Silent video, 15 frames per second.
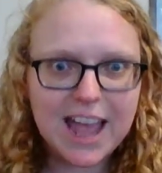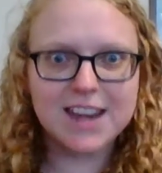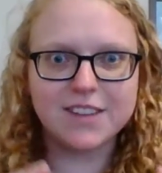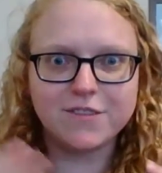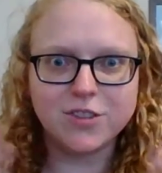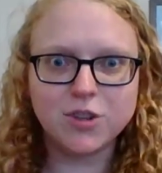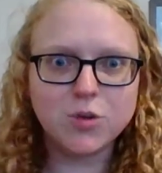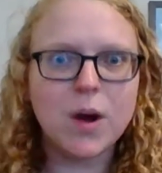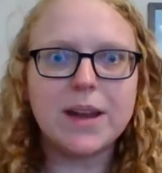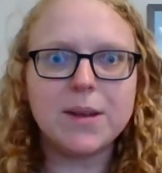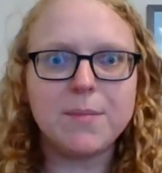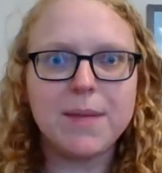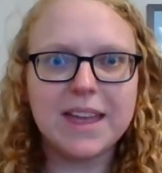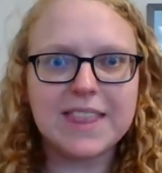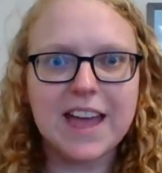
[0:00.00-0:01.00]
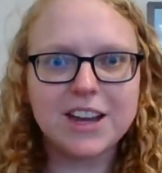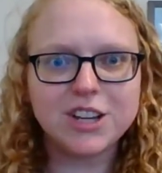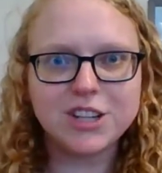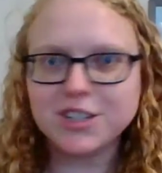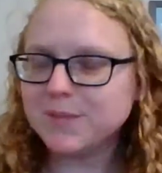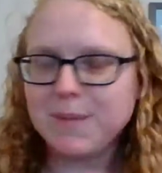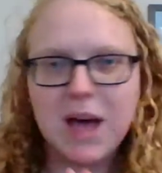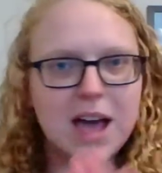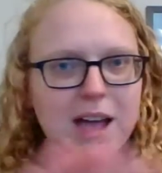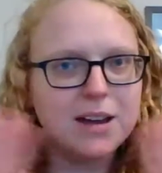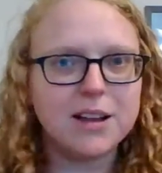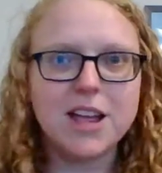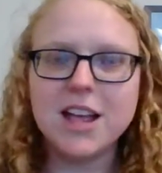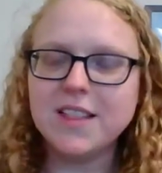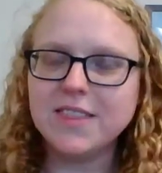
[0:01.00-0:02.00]
And if you want to make that your spot,
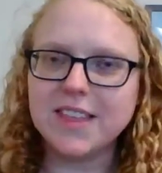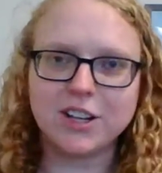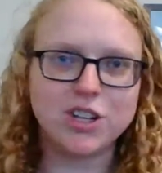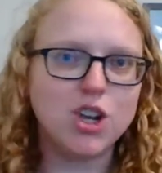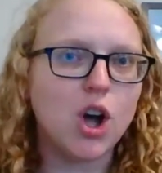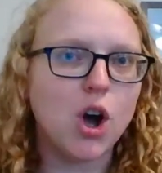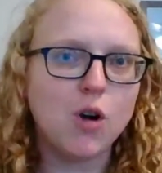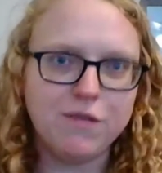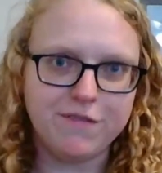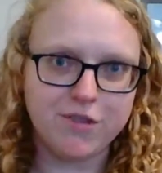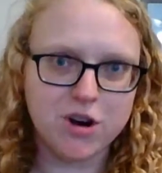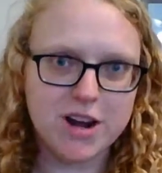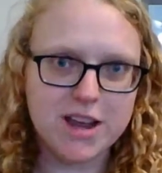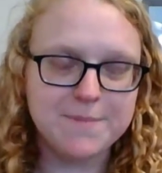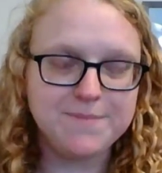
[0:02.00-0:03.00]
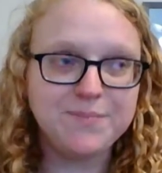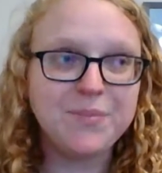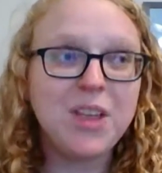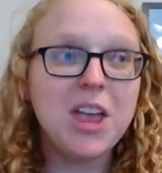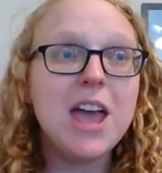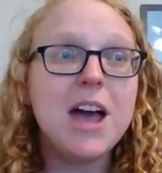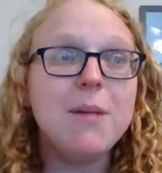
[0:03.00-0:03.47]
go for it.